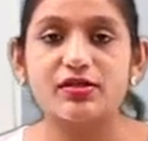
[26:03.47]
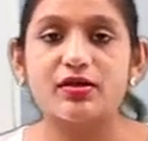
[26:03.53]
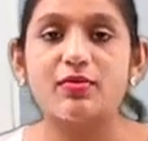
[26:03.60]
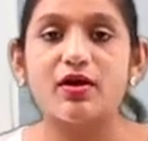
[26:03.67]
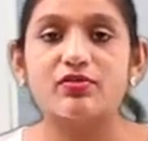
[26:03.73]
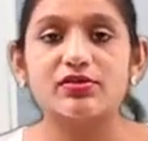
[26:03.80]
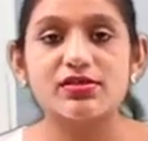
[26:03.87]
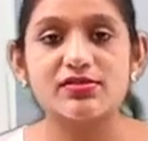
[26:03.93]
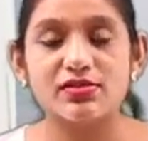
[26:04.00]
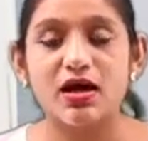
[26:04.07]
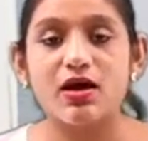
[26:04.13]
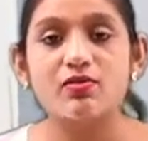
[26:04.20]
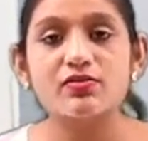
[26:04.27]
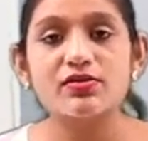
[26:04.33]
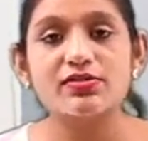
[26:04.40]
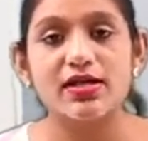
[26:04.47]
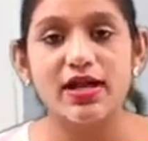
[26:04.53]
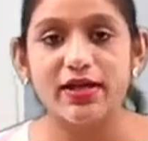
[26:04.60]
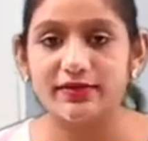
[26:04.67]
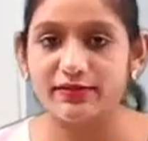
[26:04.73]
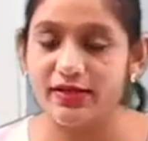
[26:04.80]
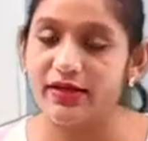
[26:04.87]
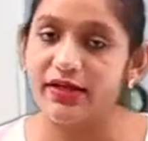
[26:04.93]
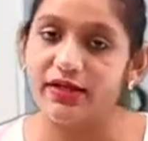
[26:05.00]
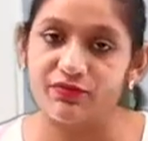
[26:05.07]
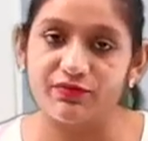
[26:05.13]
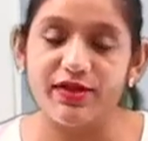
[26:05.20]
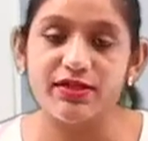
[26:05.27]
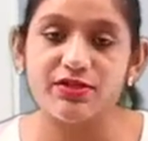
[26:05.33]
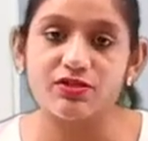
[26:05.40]
about the sounds and their
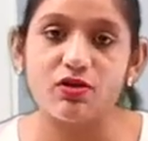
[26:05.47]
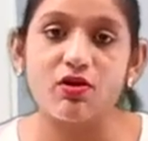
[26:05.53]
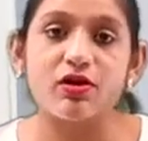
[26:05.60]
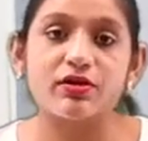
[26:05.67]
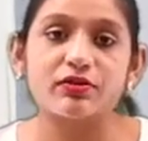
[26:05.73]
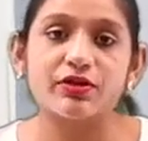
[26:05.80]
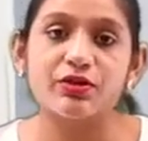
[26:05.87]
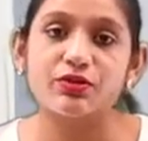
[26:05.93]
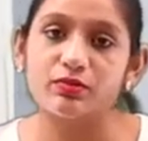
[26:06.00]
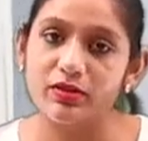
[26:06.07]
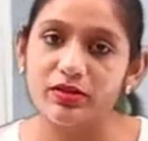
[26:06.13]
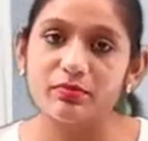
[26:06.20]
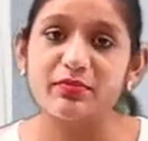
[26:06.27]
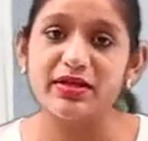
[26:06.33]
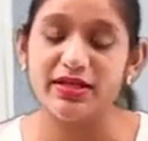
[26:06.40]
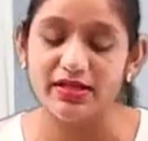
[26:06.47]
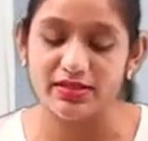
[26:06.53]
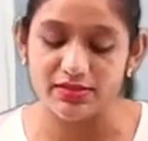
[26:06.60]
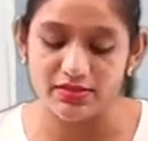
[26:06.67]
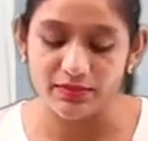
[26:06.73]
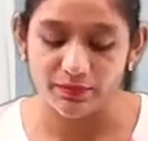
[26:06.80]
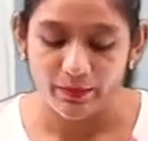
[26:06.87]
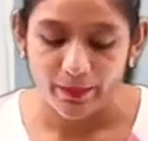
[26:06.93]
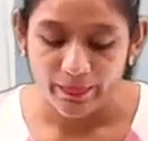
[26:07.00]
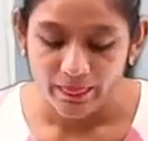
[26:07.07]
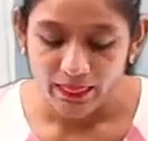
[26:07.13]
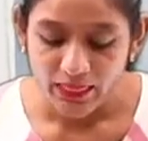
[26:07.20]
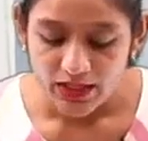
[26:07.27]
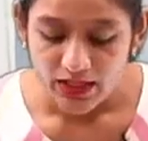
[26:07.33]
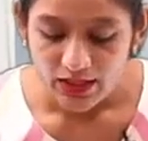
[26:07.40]
effect on human beings.
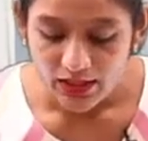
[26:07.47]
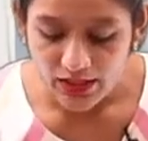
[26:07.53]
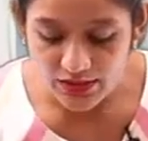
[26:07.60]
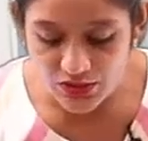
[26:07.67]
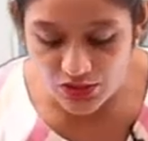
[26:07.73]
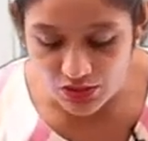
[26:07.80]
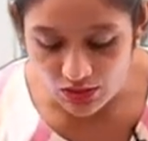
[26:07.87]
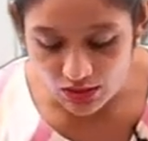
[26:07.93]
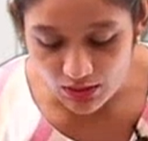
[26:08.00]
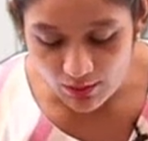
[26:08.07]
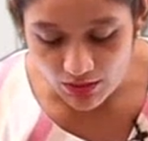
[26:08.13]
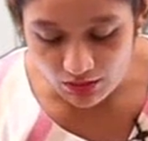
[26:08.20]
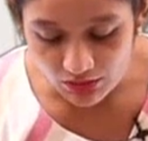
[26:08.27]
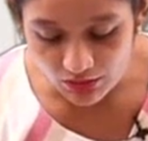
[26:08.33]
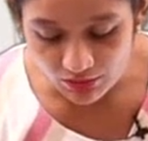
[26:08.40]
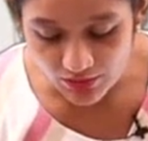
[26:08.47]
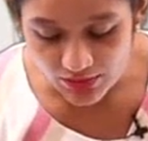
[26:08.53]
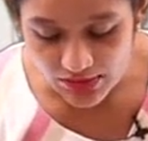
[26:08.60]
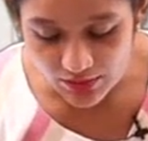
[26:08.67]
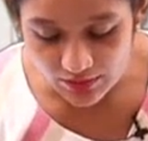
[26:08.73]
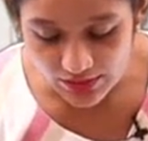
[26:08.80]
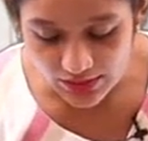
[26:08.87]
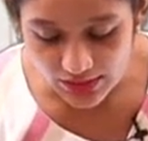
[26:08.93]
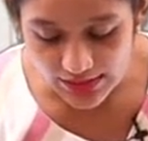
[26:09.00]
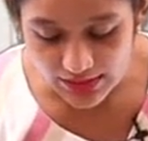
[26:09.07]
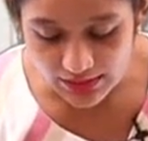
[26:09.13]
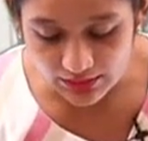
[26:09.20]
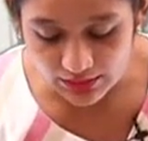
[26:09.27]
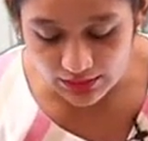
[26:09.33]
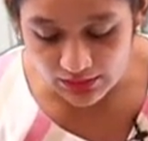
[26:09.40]
Let's talk about the first one, this
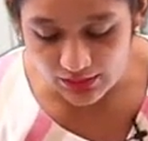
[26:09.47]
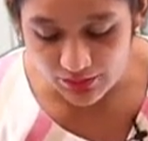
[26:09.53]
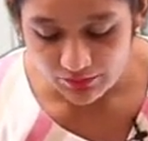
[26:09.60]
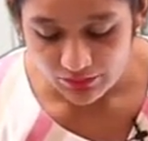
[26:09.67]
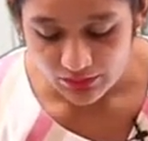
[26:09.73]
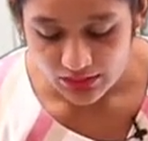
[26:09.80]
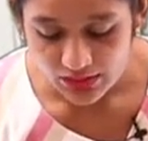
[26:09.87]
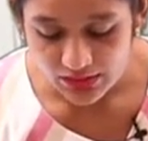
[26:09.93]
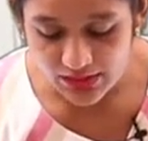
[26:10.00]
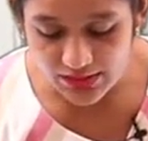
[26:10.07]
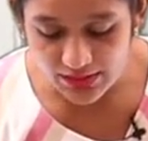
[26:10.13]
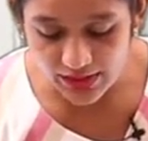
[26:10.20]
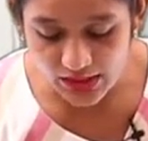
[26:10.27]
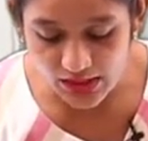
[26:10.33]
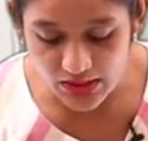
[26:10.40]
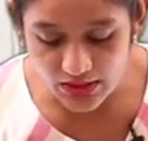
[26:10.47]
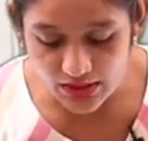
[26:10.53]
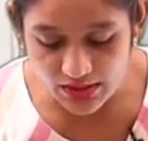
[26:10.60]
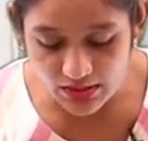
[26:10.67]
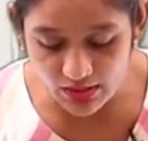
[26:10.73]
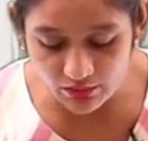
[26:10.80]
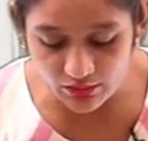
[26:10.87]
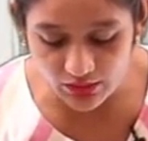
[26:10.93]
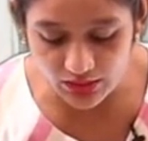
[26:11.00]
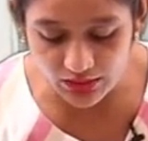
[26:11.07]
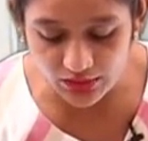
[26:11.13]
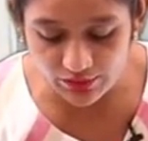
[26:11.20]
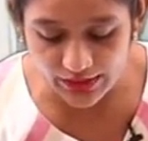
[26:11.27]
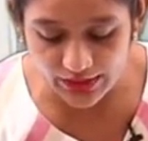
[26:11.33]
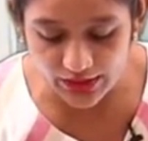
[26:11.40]
color. This range is the
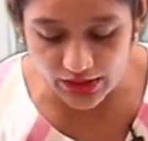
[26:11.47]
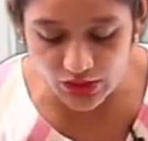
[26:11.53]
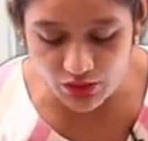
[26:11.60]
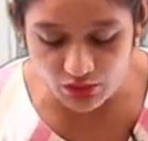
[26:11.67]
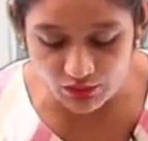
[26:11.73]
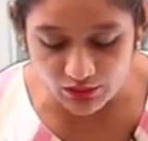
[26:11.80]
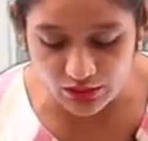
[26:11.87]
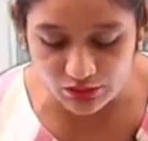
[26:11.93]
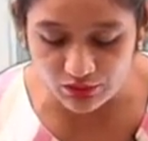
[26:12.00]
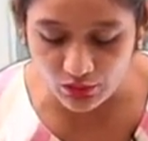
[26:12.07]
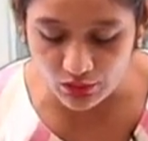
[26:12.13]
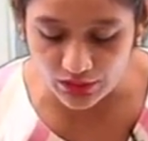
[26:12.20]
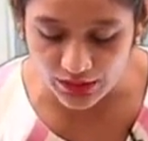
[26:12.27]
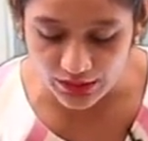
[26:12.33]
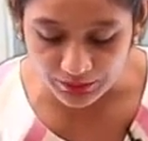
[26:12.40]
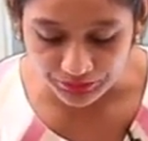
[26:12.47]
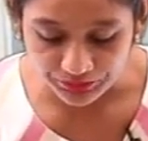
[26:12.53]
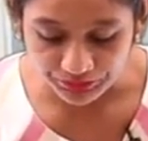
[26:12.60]
120 to 140.